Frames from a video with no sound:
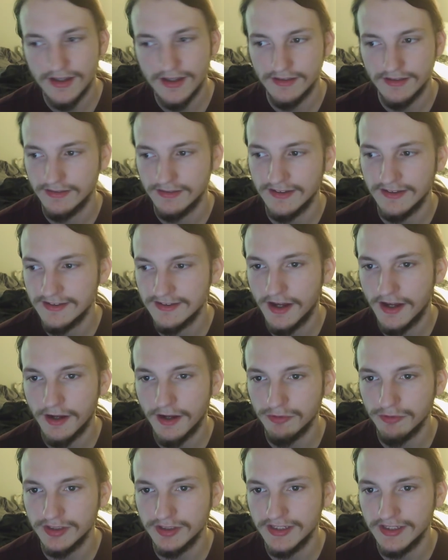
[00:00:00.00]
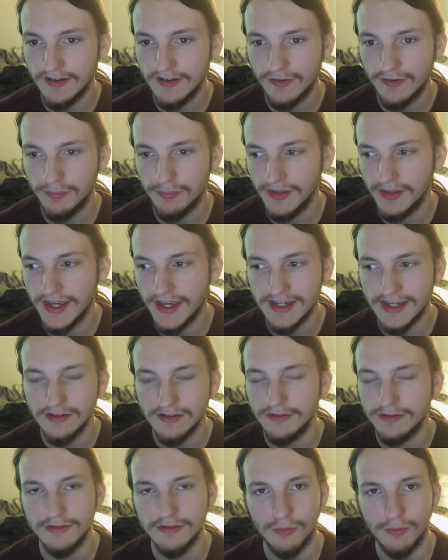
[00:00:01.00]
that's not really
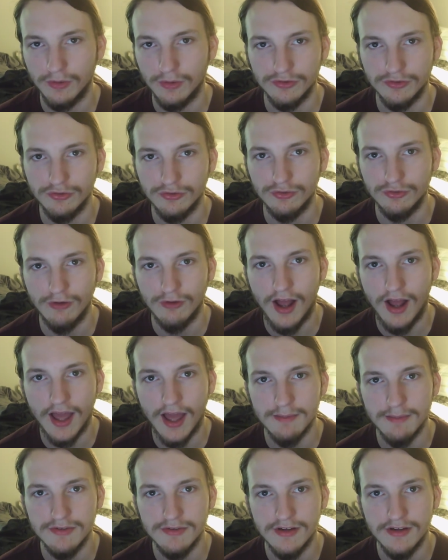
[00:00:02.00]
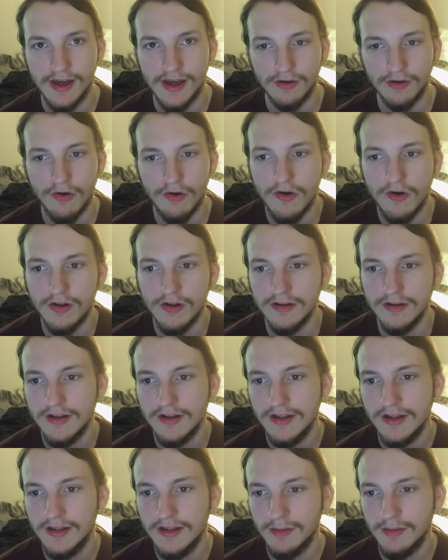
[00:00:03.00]
explained or described at all
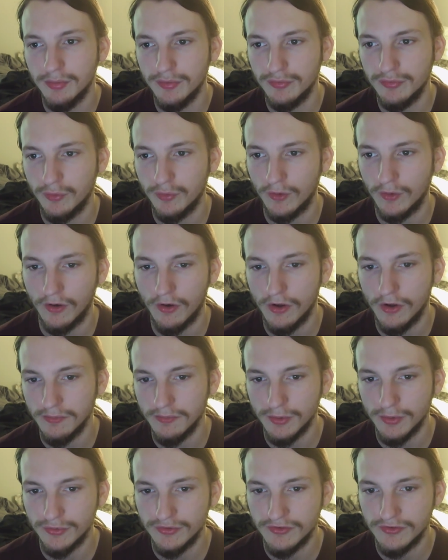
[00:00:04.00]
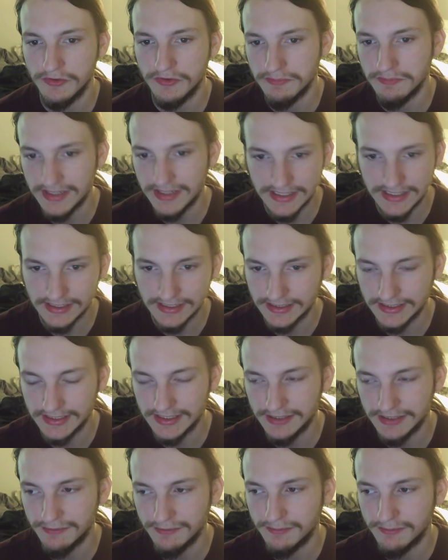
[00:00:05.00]
before almost
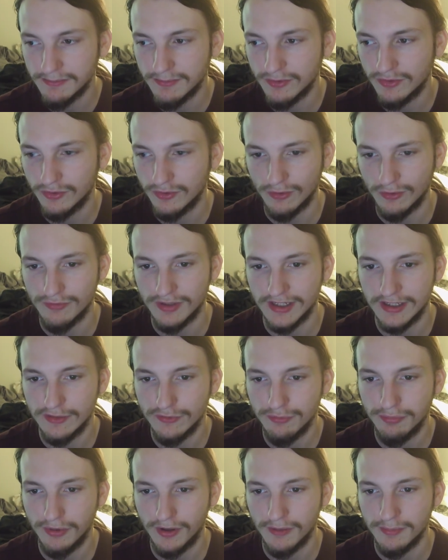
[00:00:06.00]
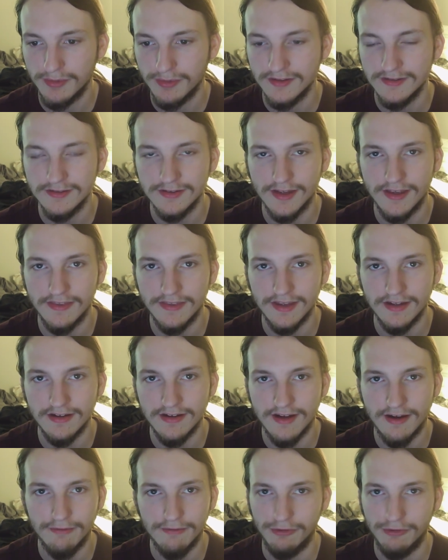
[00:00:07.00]
immediately serving its purpose and then
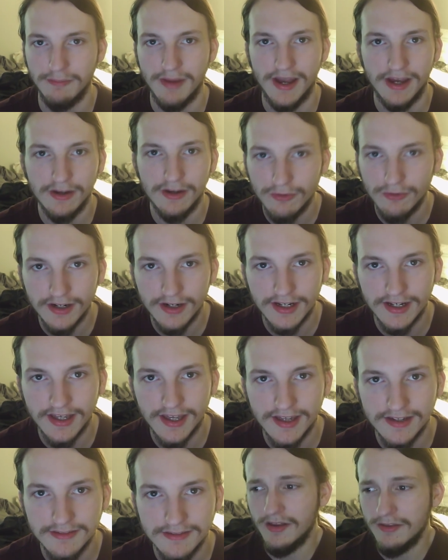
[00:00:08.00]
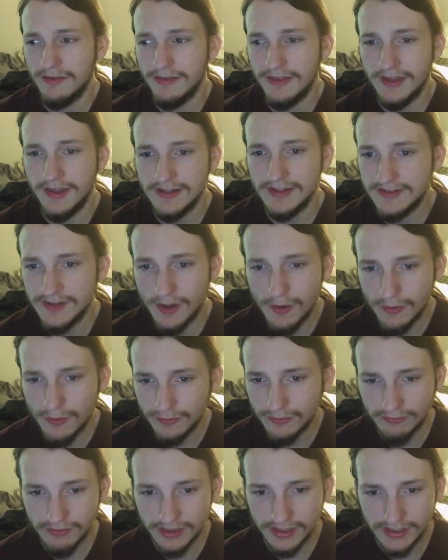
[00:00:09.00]
never mattering again. They don't
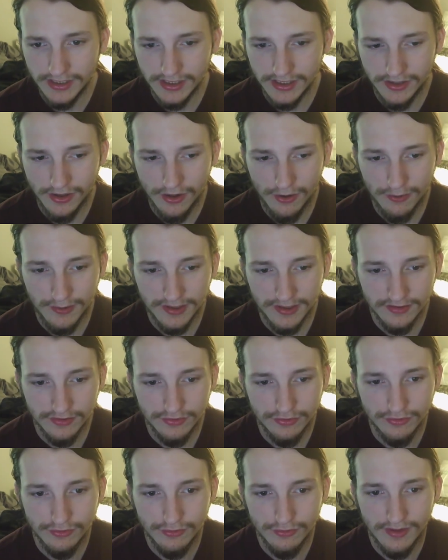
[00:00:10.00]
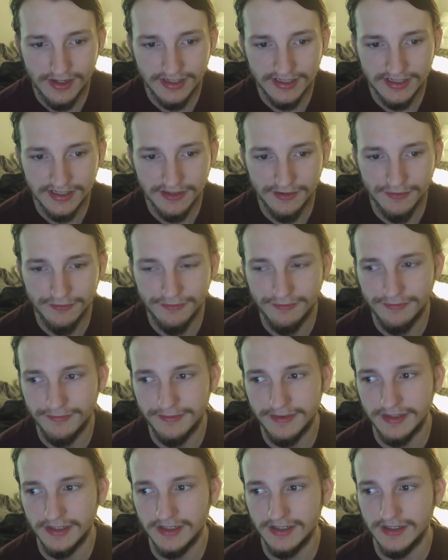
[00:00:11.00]
really go into any
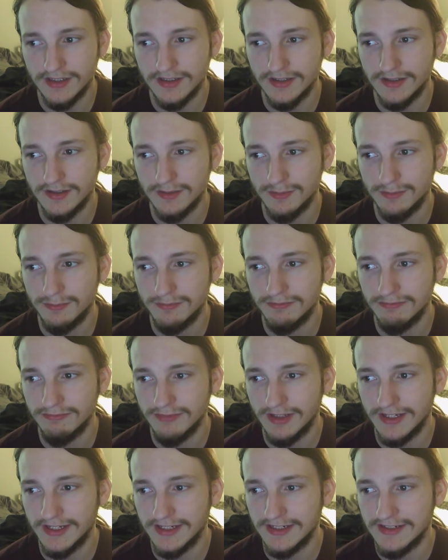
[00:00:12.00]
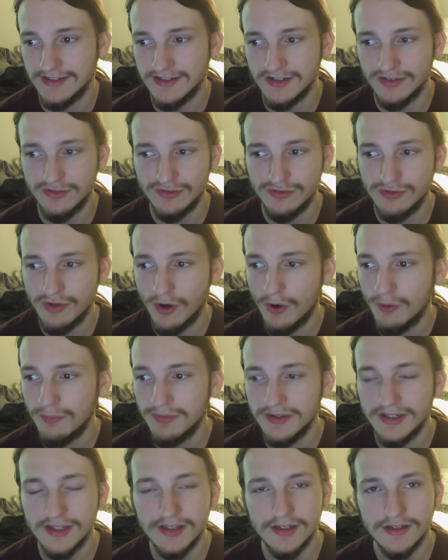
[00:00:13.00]
of the, like,
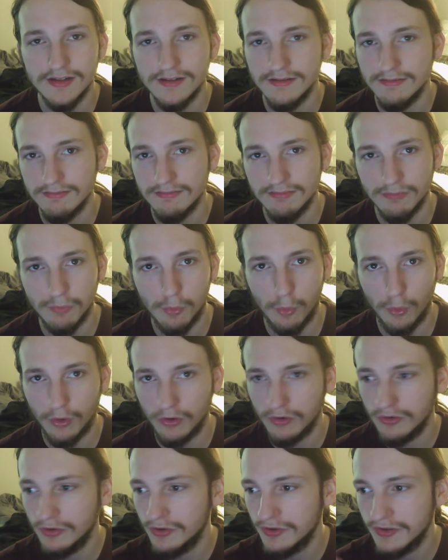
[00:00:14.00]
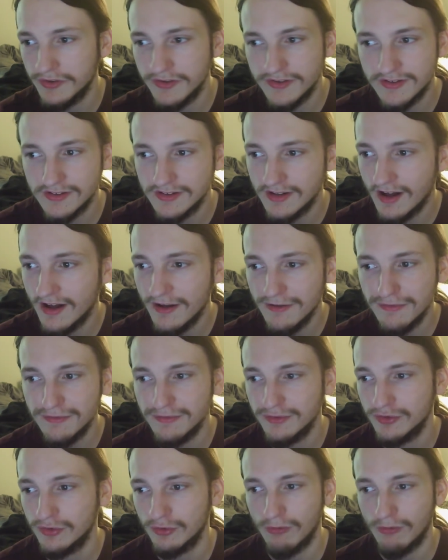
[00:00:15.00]
dystopian world stuff
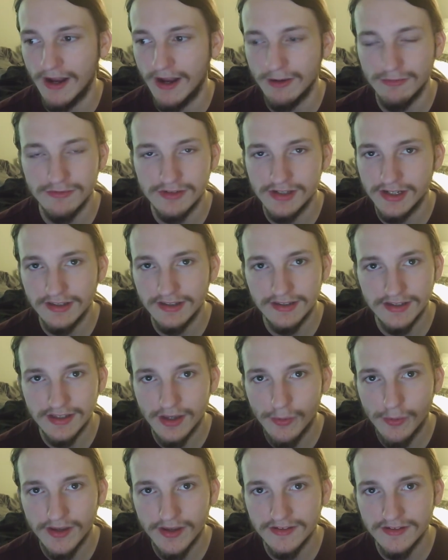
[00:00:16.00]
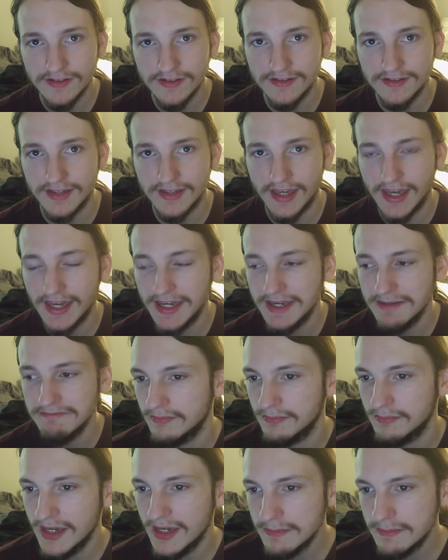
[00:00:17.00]
surrounding the Oasis
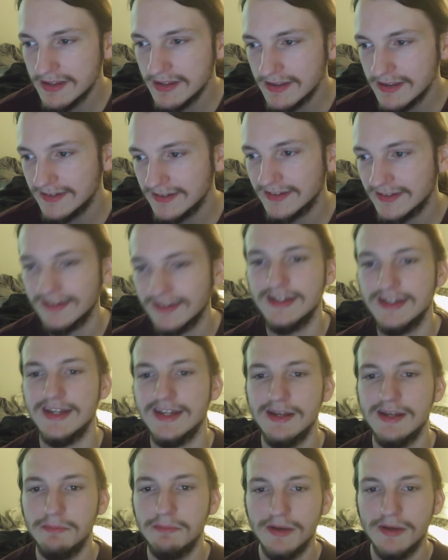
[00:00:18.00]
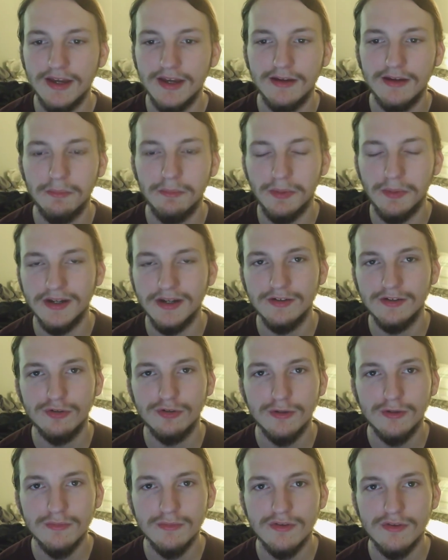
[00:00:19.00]
game. Maybe this is a nitpick, but in
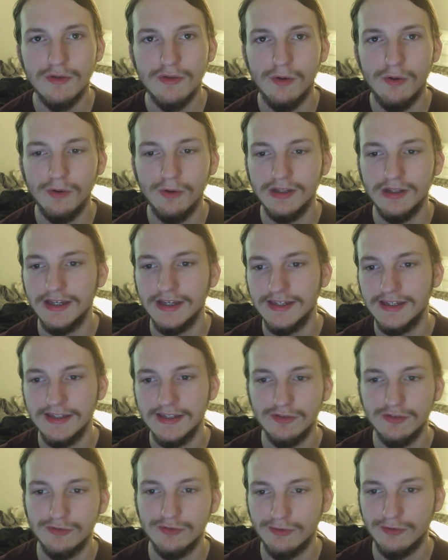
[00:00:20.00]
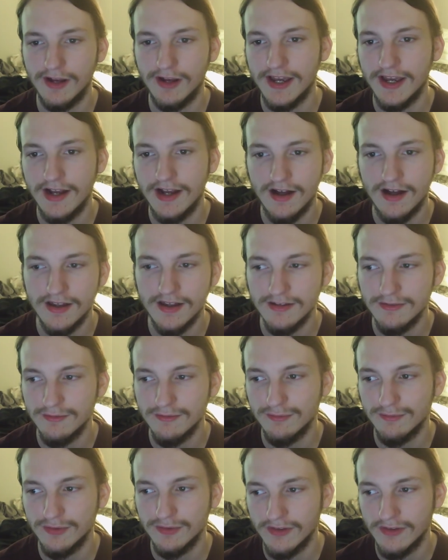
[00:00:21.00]
terms of the whole, like, Easter egg
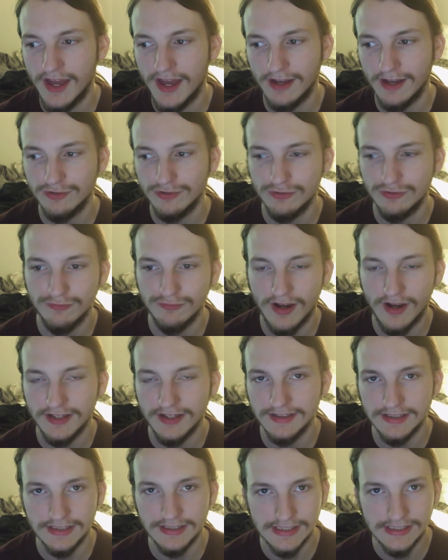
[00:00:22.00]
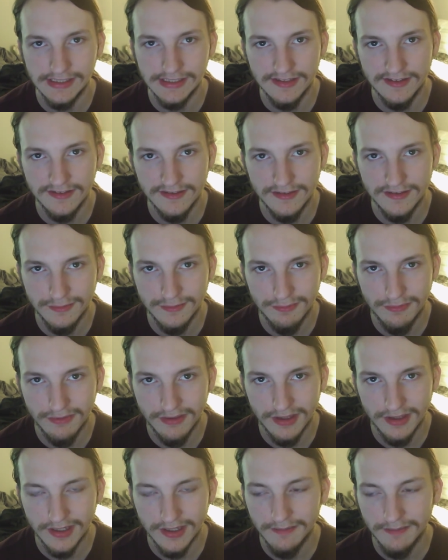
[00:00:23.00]
hunt slash find the keys
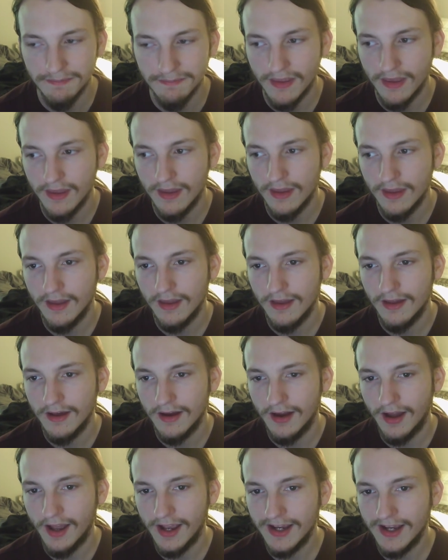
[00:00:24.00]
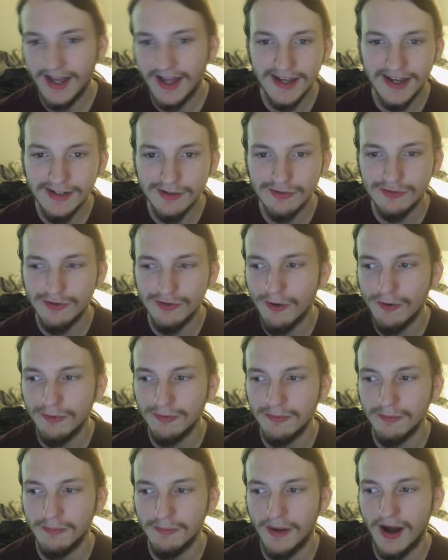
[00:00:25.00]
thing, I kind of
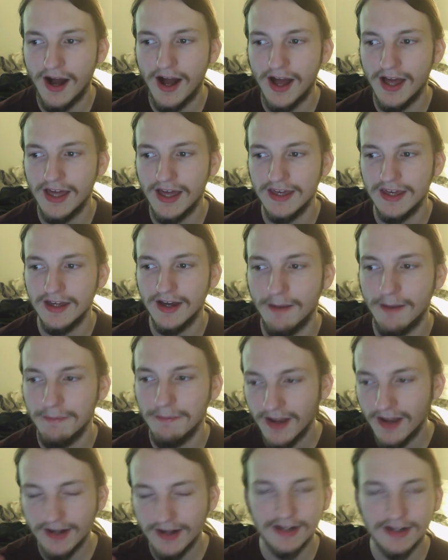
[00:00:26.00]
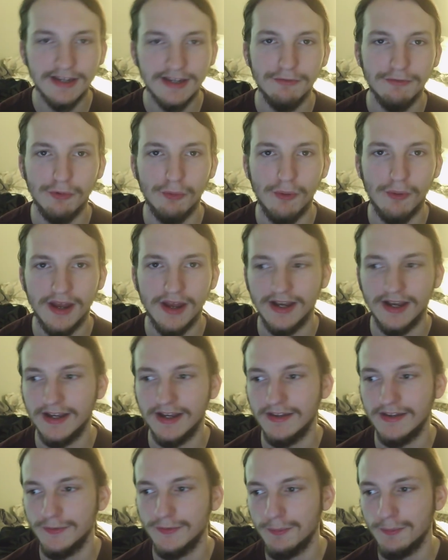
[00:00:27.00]
don't buy, not going to give it away, I
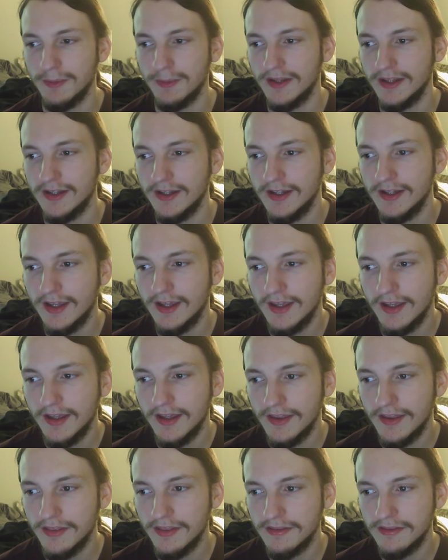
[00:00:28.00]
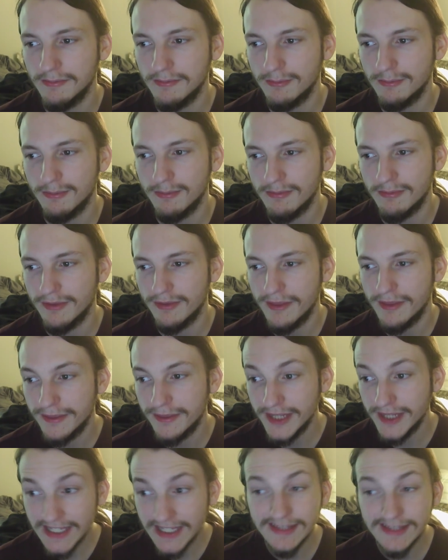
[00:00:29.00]
guess, but the
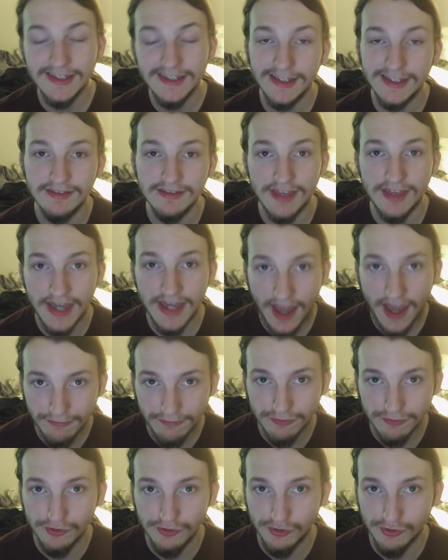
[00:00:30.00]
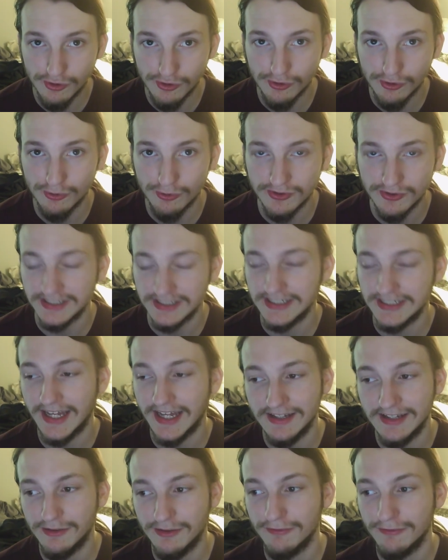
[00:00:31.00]
thing that they have to do to
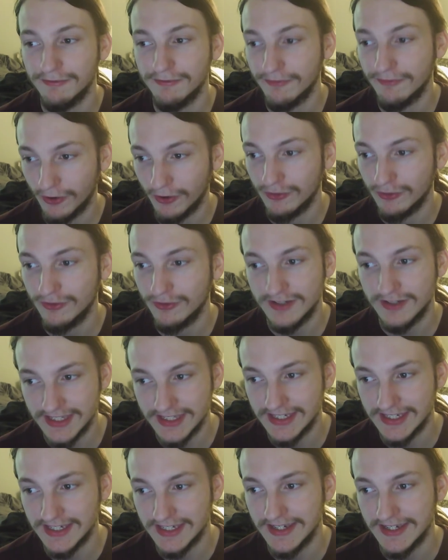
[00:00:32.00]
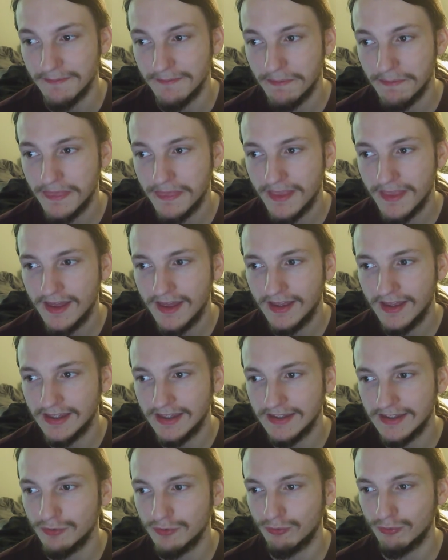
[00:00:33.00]
get the first key
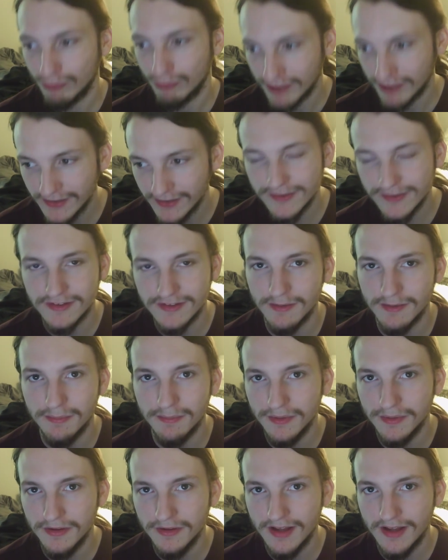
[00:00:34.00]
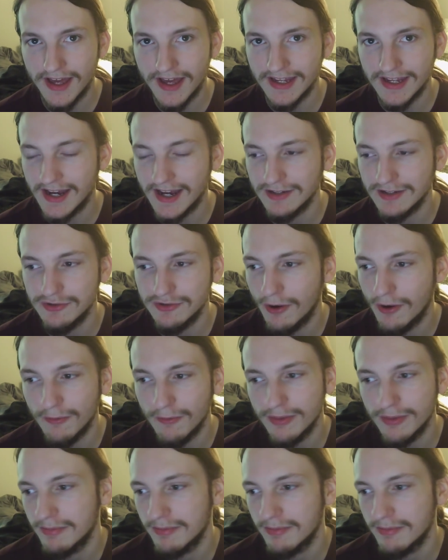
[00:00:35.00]
is real simple, and I don't